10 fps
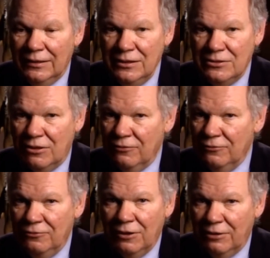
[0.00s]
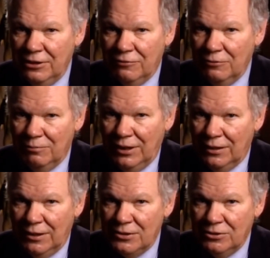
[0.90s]
These are very different
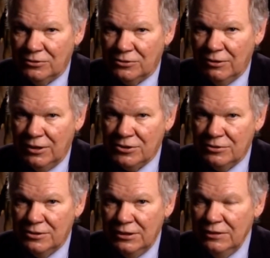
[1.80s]
biological structures.